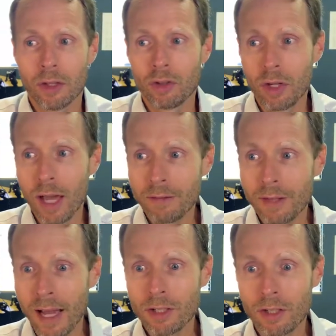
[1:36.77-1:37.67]
So you have to
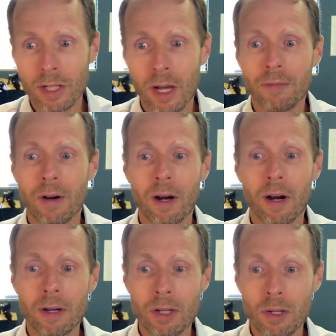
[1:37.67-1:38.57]
ask yourself,
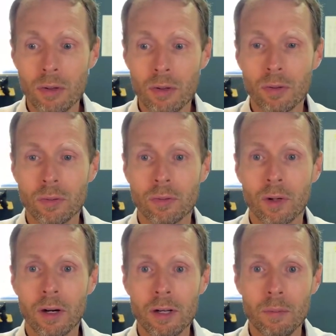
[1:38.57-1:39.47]
are you
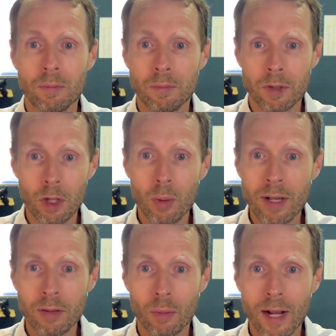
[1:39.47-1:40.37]
doing
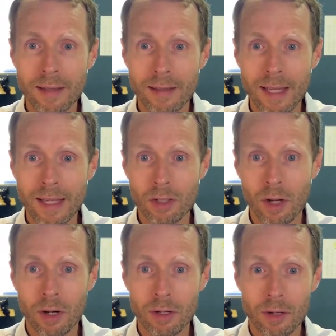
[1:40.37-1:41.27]
the right things?
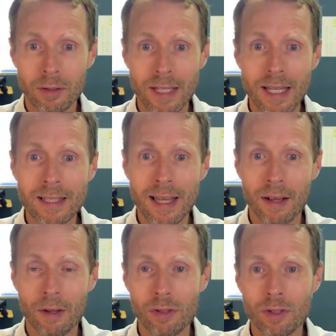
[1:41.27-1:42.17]
Are your
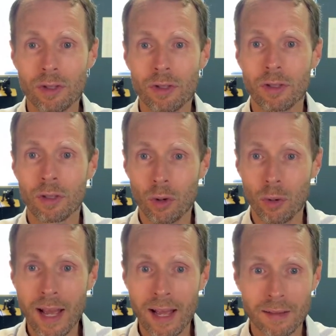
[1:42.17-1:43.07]
details
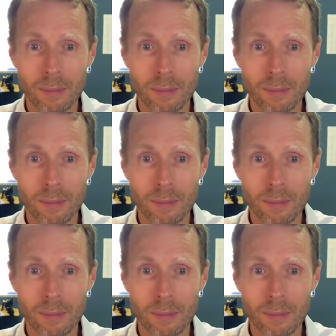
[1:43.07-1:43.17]
correct?